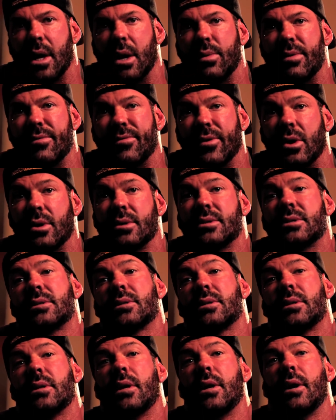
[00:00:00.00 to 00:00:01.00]

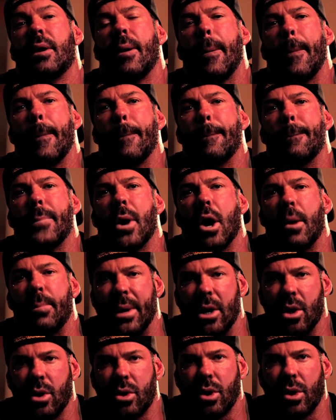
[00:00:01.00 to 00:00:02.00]
Reverse
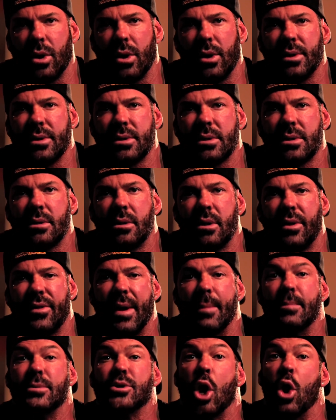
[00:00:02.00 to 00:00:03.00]
barbell curls,
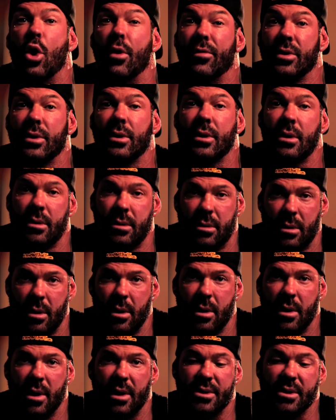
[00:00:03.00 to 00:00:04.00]
thumbs over
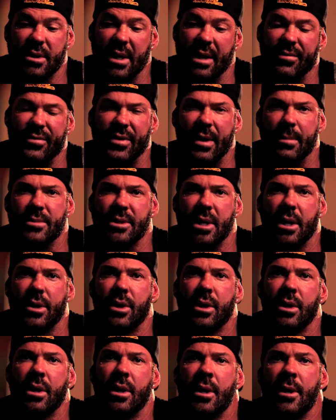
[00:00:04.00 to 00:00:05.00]
instead of thumbs
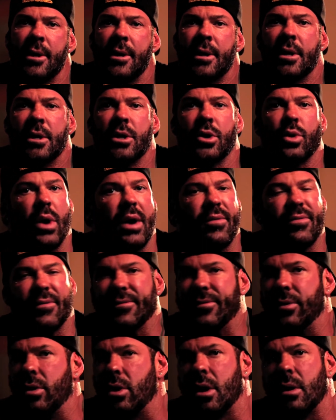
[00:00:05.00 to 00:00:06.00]
under. Great for
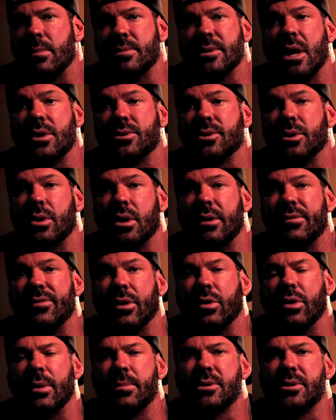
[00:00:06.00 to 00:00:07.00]
forearms, also good for grip